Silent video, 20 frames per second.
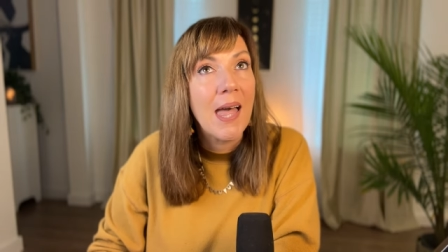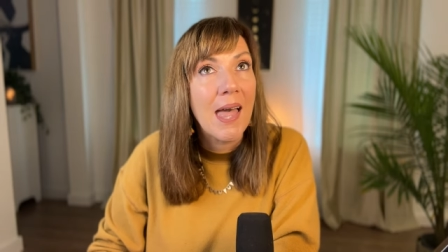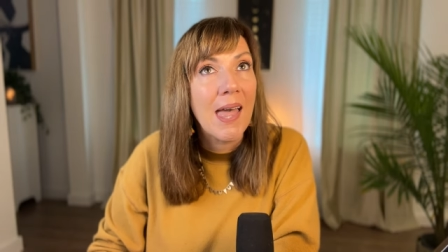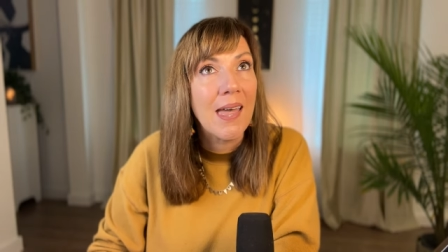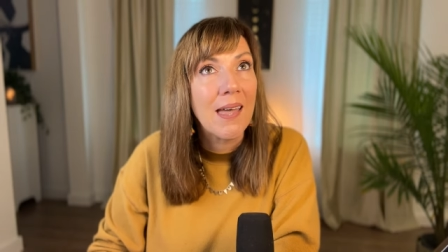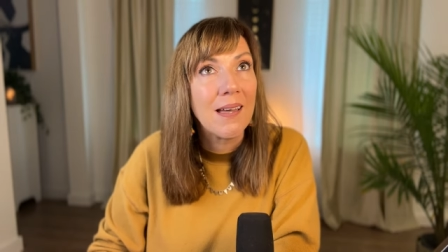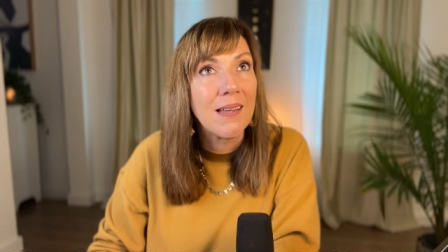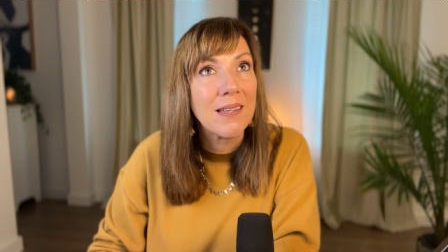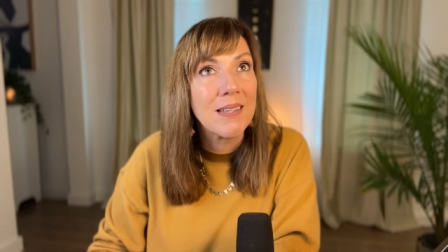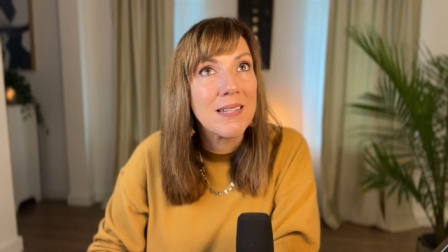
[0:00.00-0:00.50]

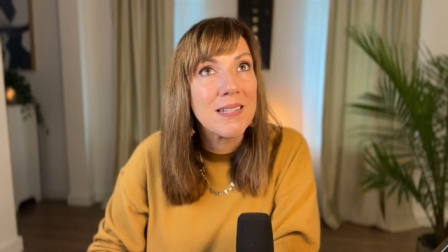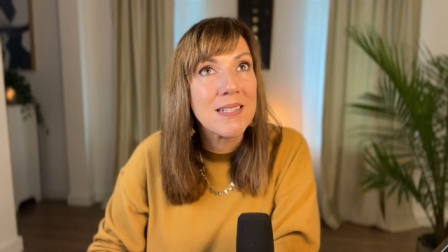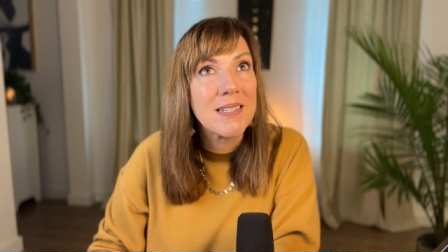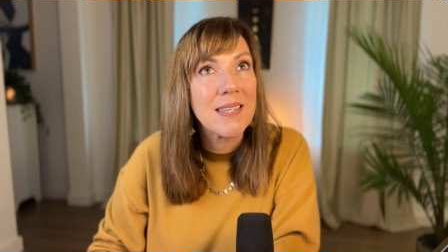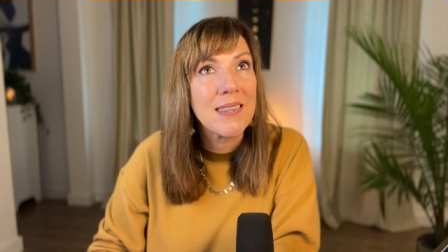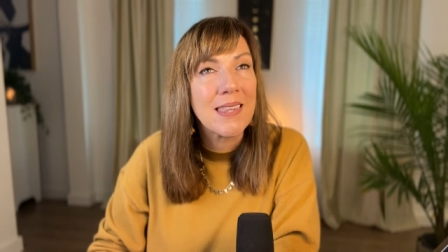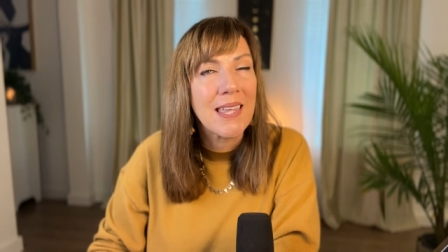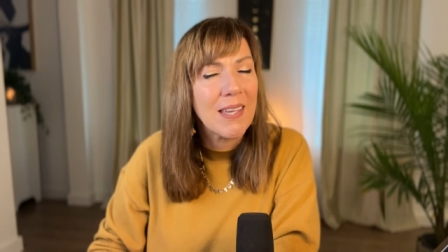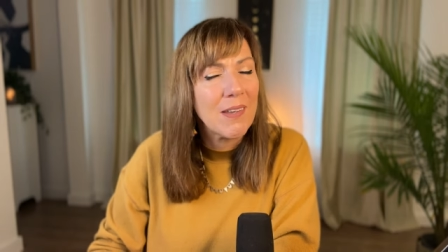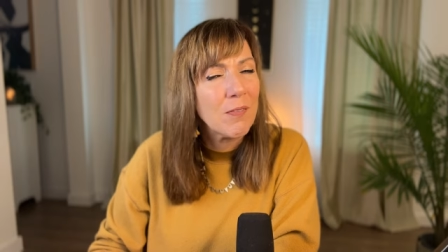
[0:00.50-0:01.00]
and
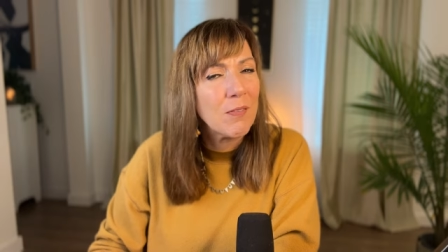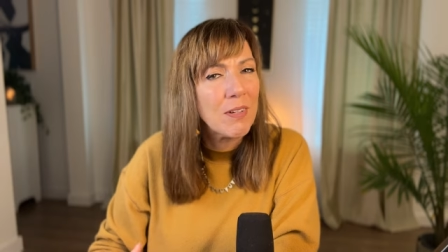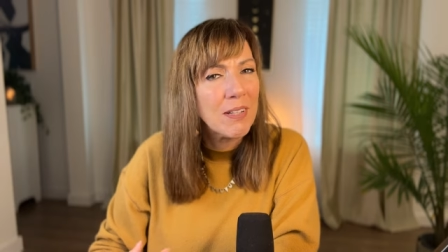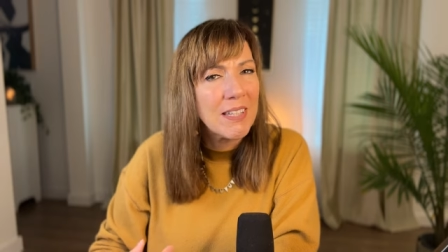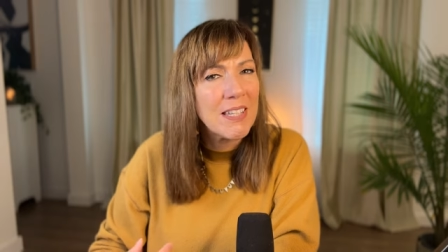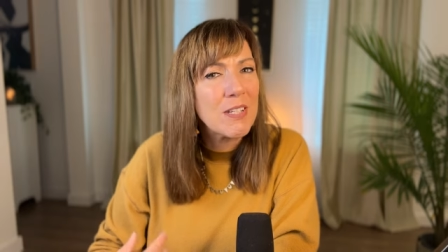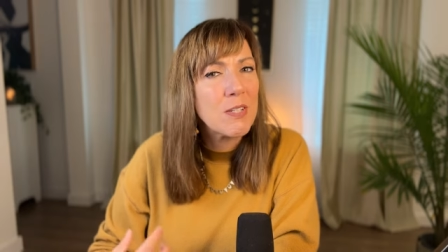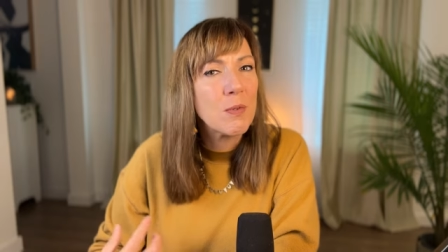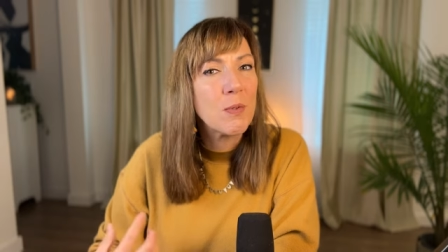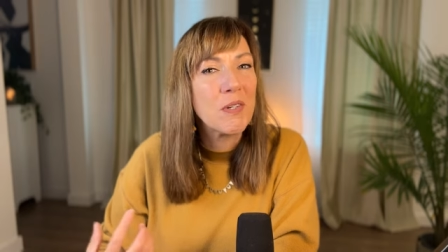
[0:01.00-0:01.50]
they
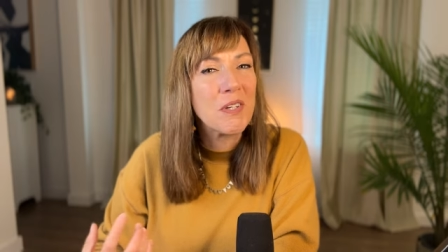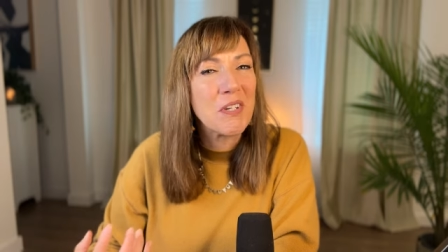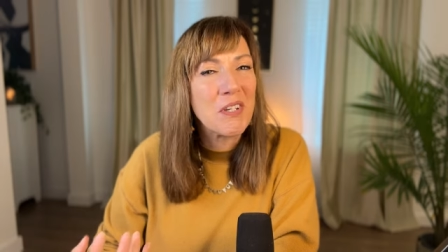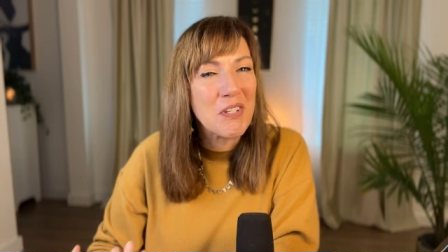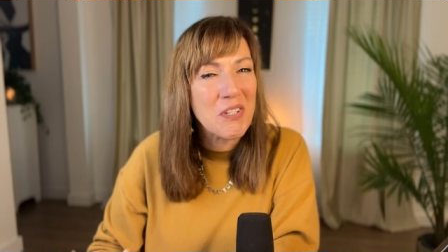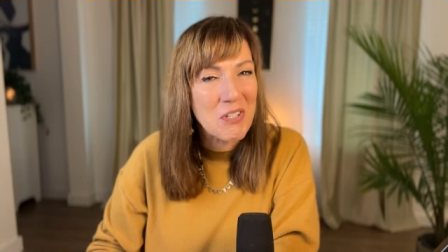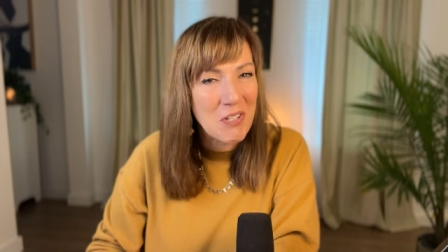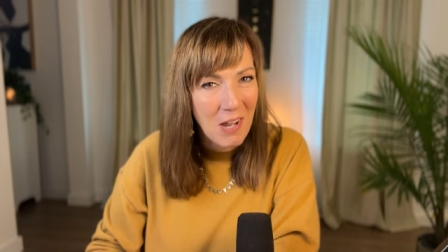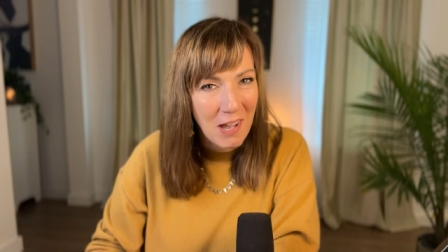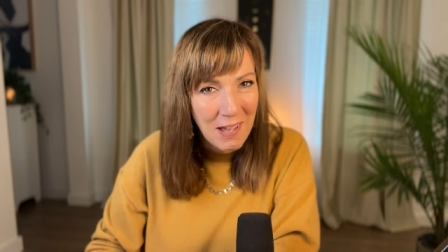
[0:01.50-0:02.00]
really do a
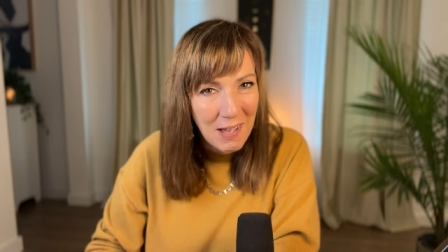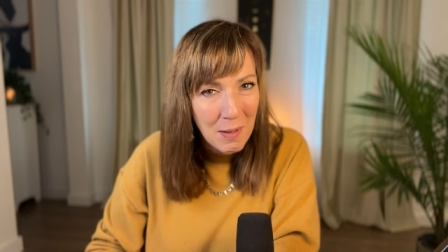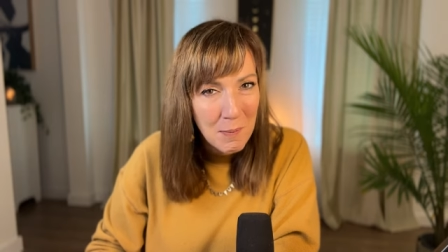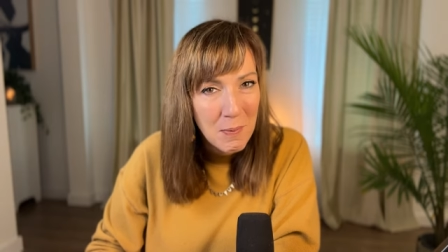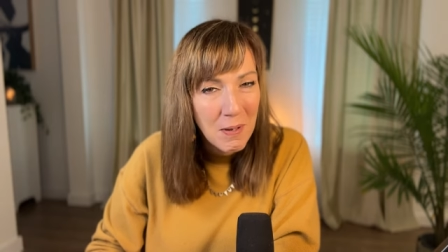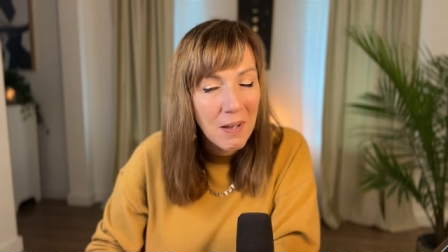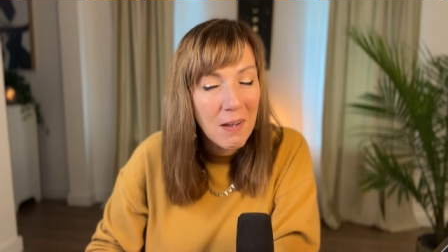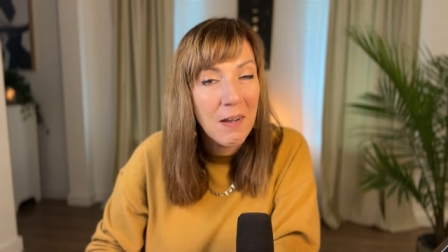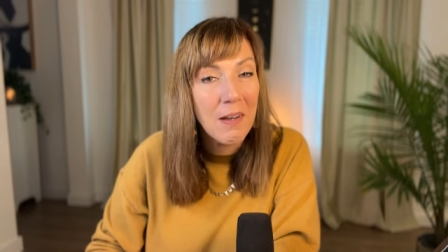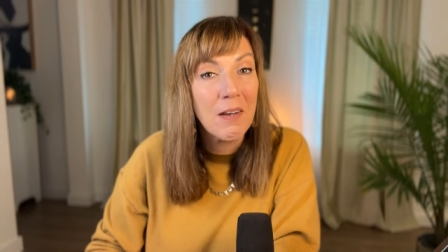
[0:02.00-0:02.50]
good
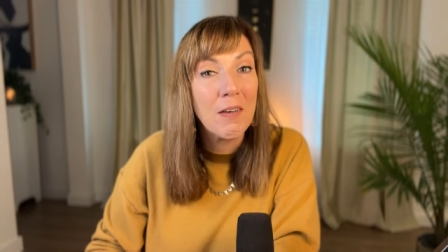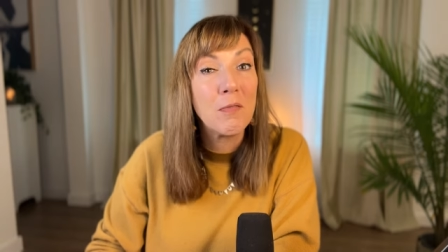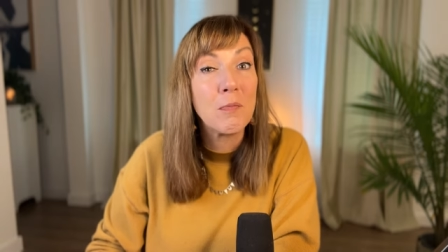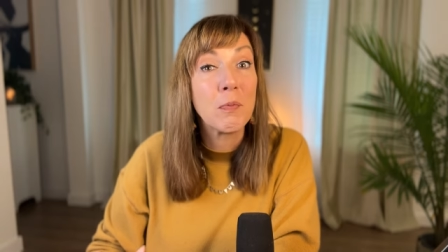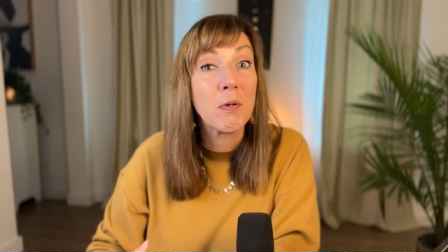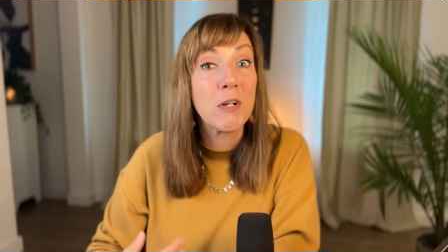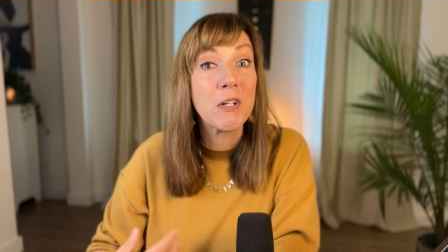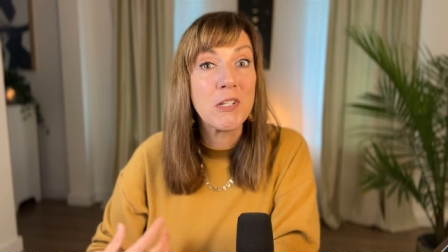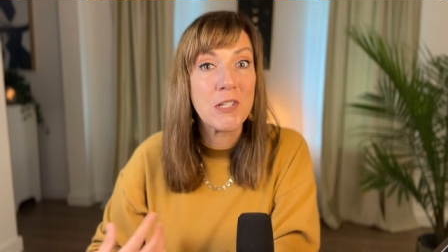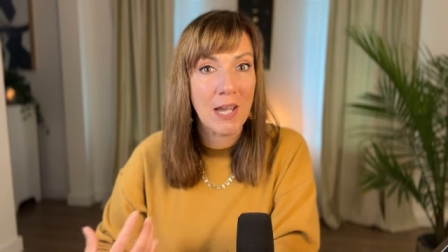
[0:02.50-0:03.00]
job of
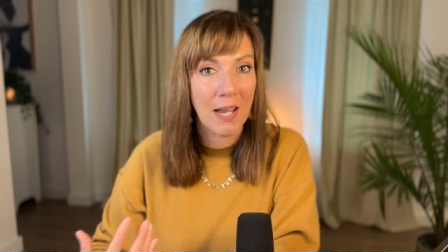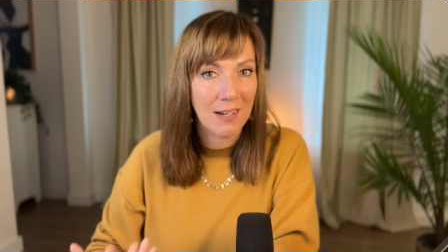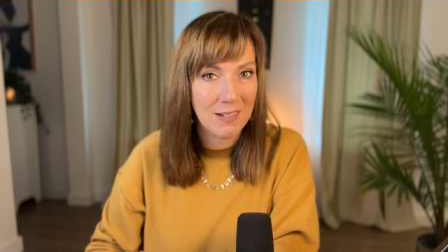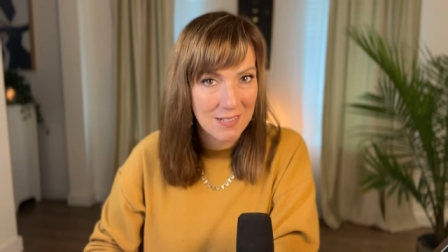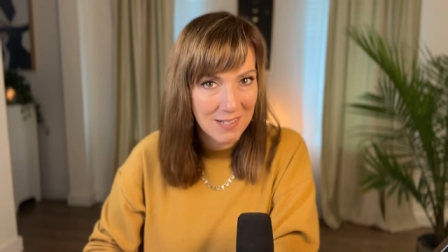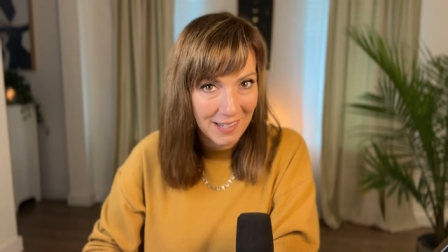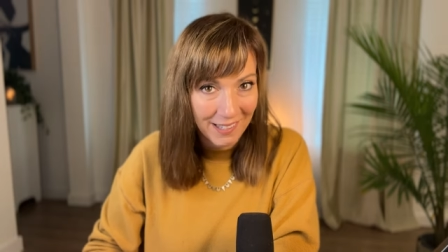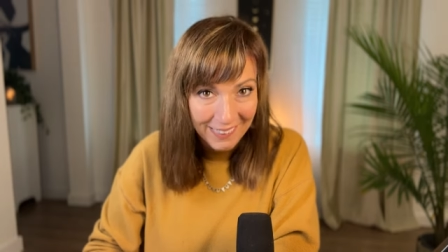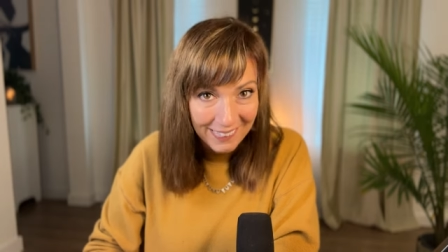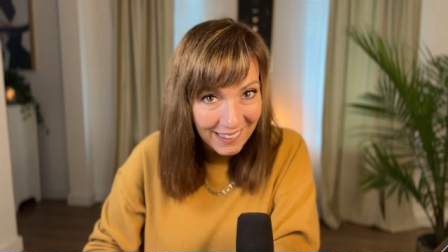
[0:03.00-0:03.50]

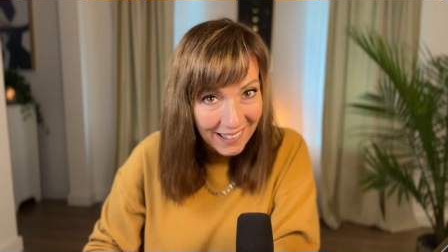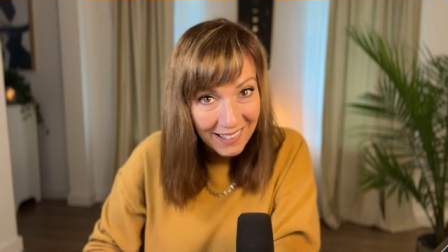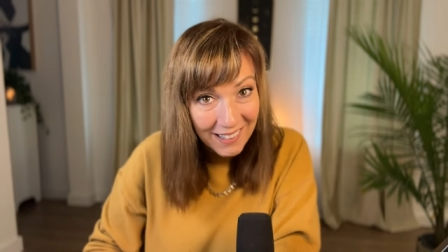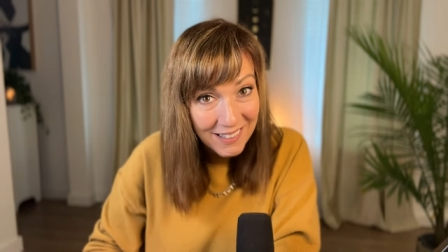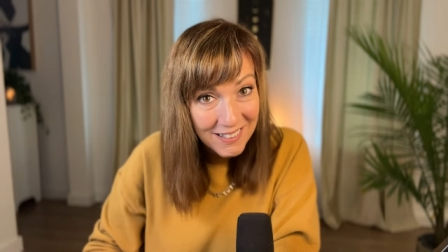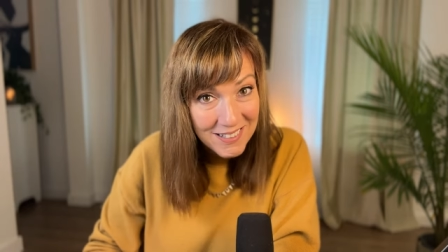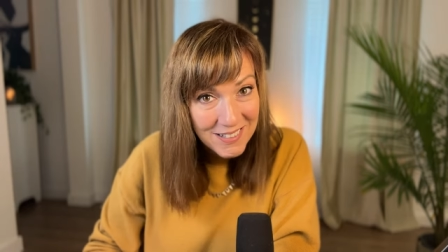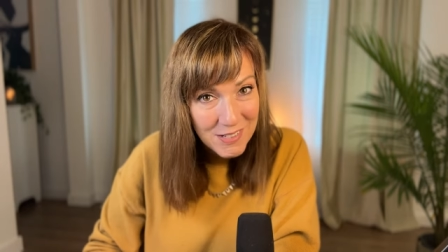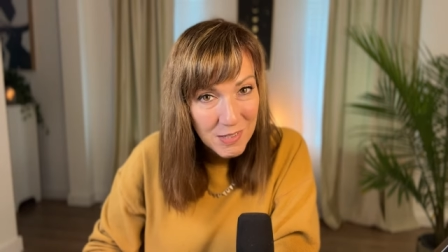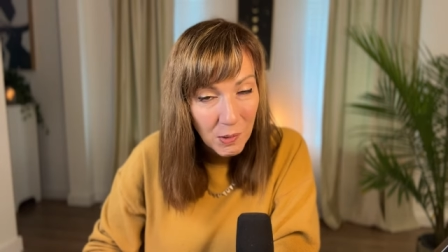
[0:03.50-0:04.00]
projecting that,
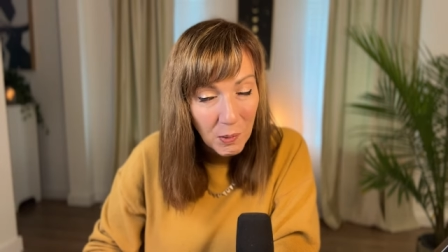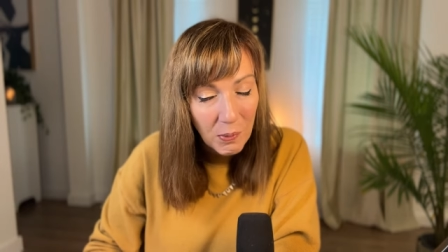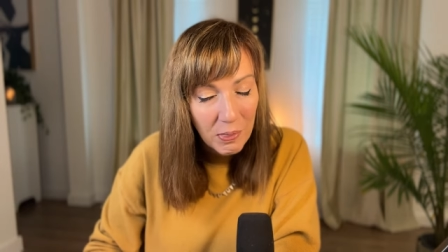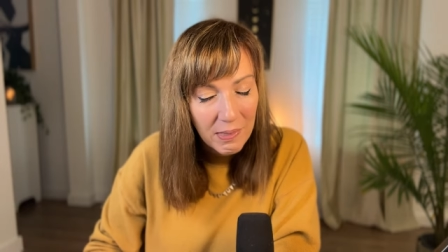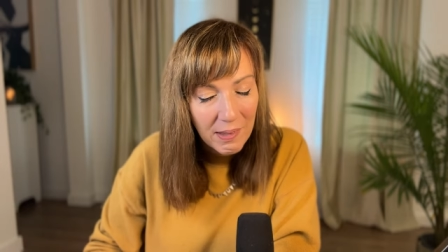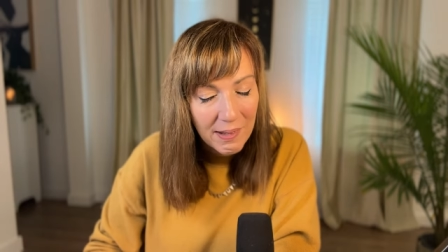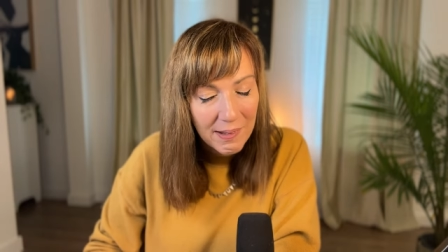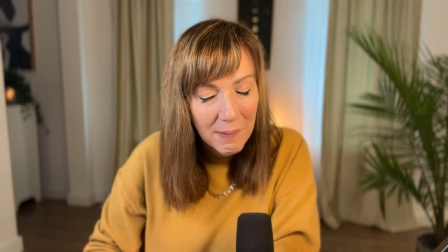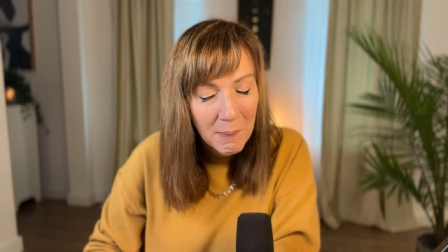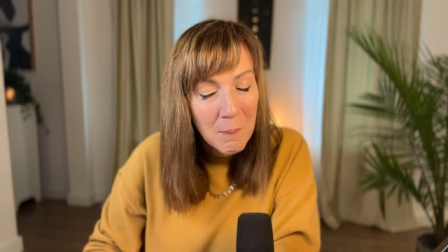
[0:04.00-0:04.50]
don't
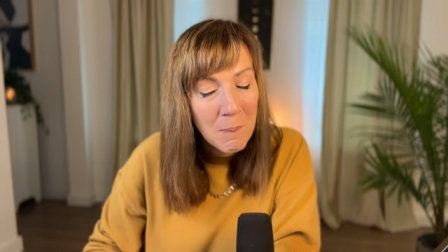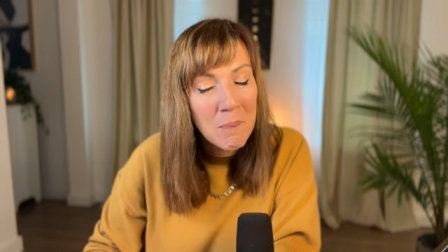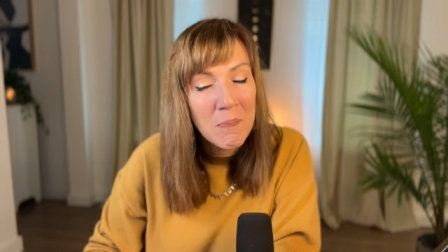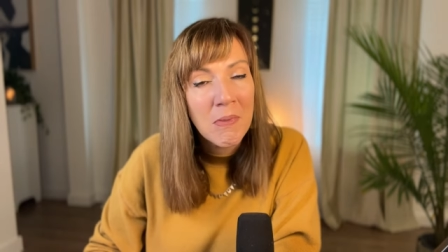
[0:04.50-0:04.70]
they?